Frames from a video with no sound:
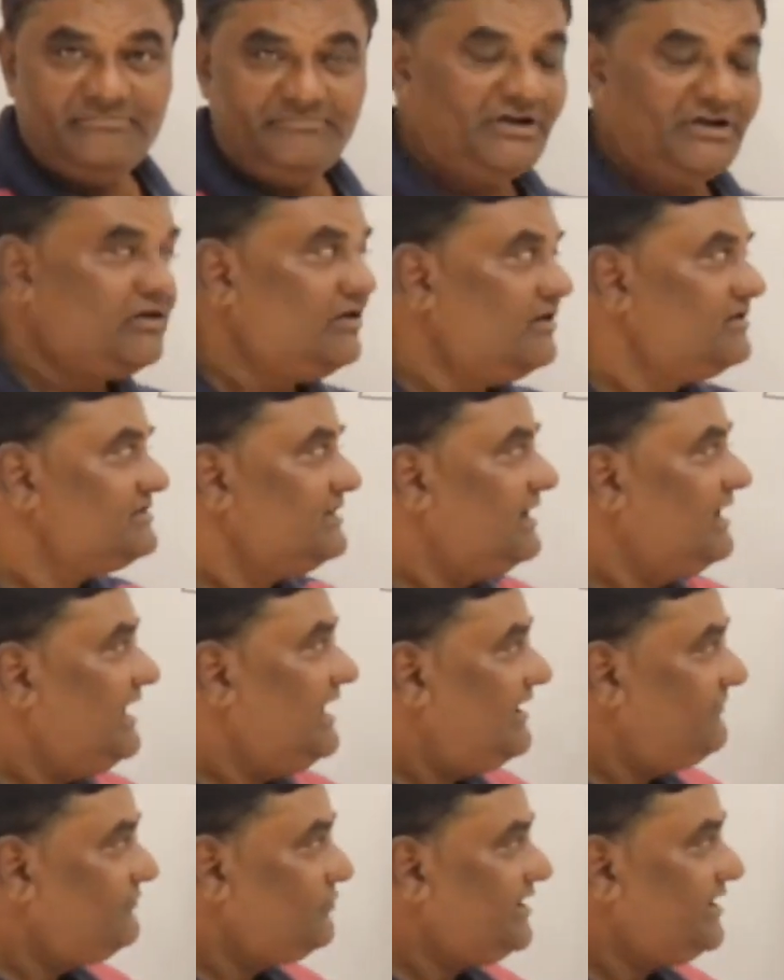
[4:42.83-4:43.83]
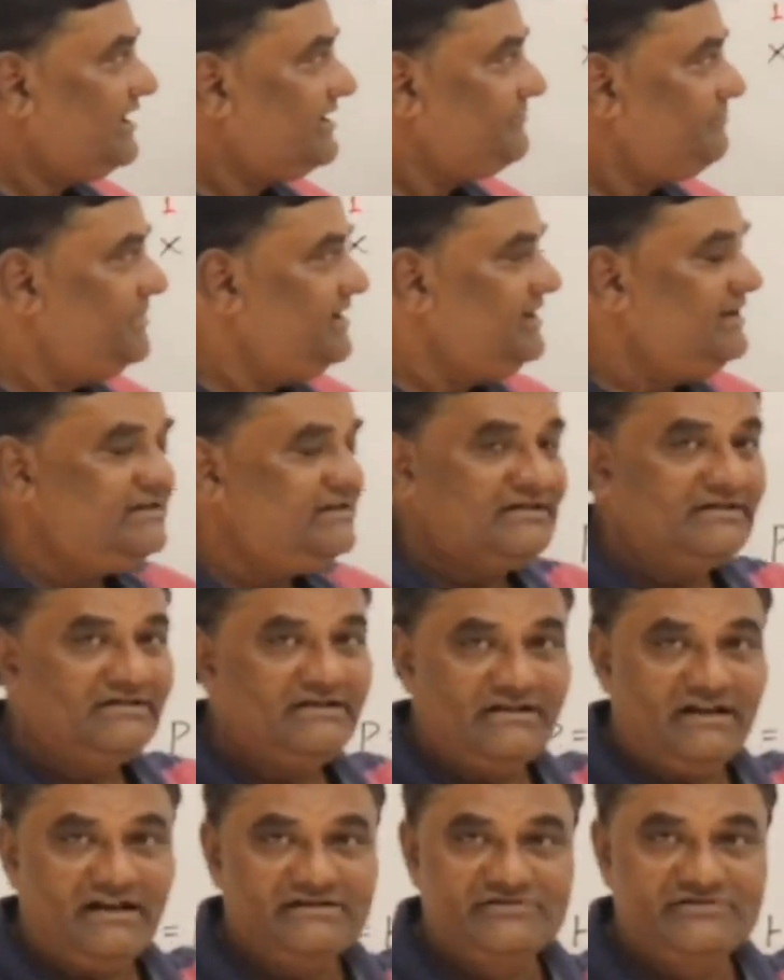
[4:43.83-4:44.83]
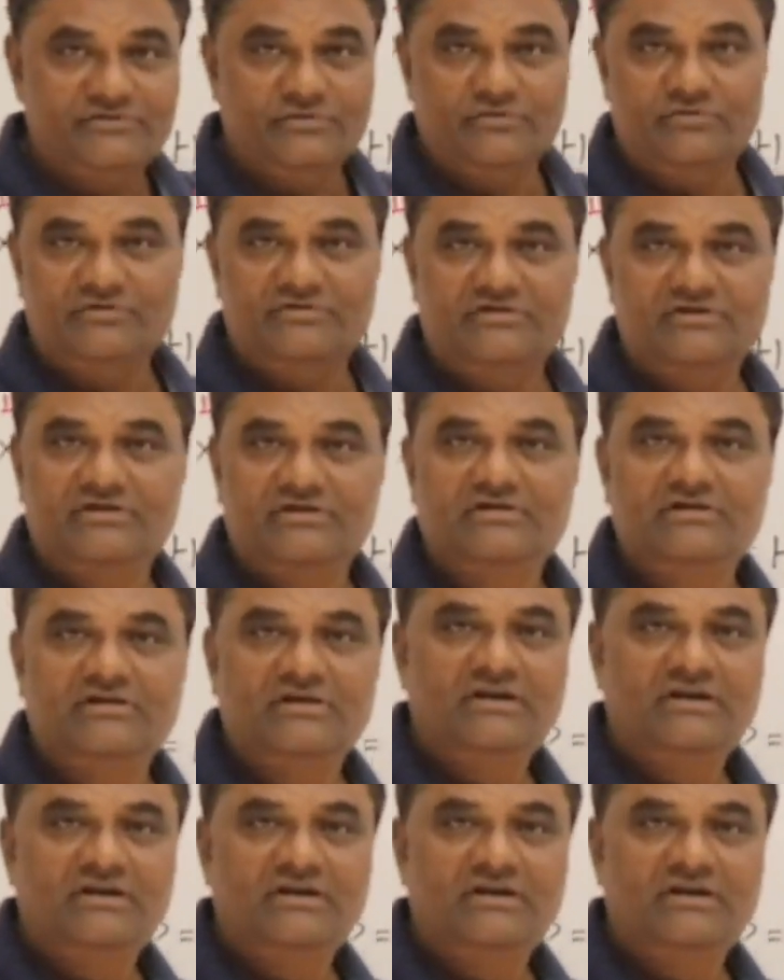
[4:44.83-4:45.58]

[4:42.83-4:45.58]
because I have to take P till the last node.